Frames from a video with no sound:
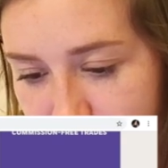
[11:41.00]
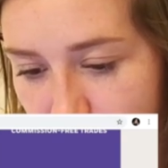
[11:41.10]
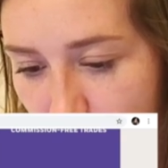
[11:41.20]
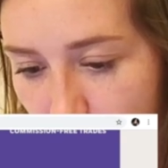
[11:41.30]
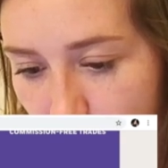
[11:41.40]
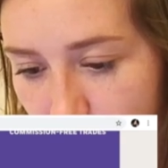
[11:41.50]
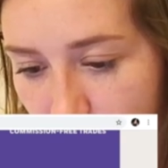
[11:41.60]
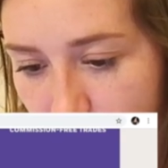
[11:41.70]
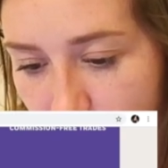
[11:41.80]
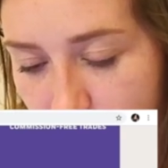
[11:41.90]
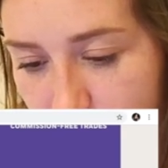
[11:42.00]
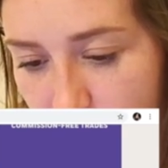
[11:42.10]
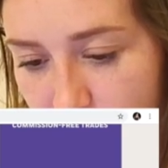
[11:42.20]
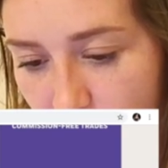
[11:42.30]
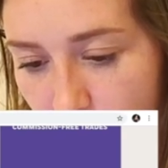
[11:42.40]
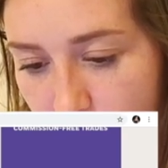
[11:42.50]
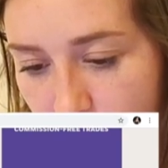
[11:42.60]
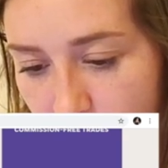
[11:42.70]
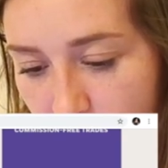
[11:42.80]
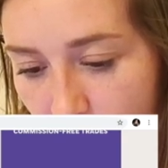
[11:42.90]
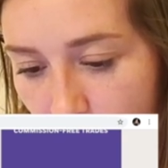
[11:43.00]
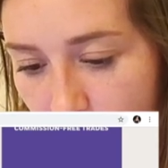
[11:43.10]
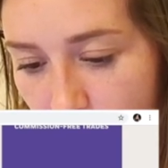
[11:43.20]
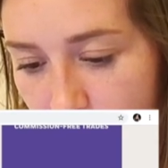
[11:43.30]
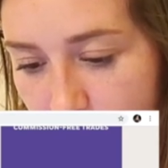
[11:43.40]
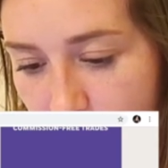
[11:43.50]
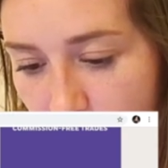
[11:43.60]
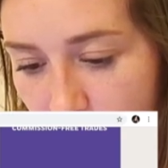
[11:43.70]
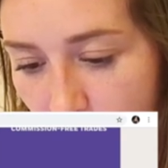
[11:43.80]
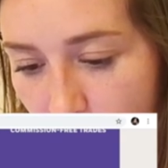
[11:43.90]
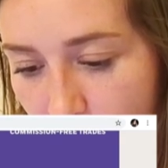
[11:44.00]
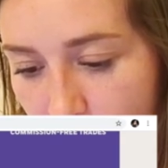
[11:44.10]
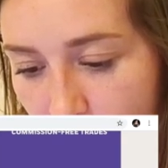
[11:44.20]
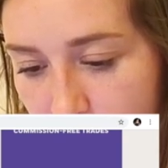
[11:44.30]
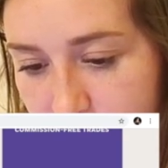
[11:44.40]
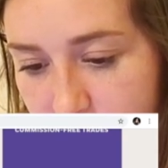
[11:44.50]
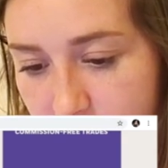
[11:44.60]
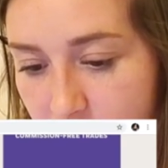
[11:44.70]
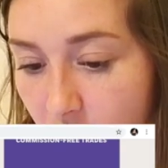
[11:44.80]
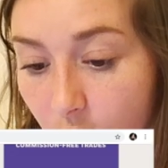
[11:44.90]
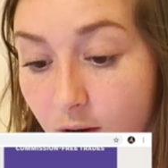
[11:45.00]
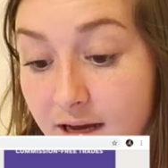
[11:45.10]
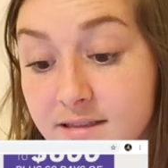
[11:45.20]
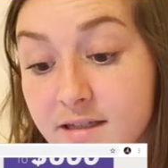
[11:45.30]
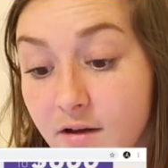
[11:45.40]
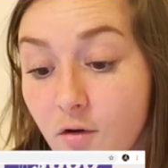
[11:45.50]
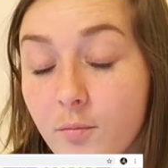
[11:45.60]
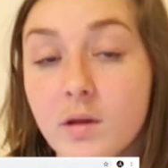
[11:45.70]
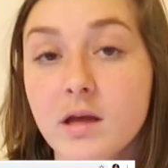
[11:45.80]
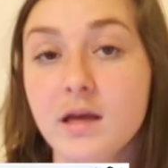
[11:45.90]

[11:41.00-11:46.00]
I say, no, okay. Just go out for a little while, I go out and call into the moon. No, I stay home.